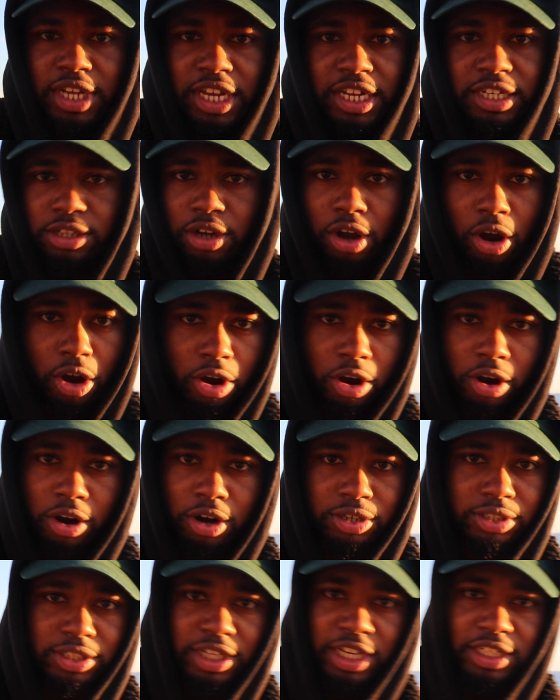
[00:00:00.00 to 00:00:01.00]
they into
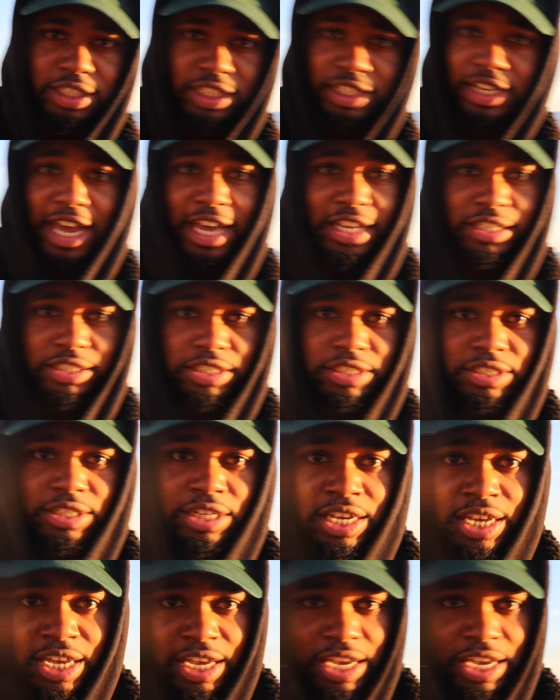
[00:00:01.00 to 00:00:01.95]
cars, they into dancing,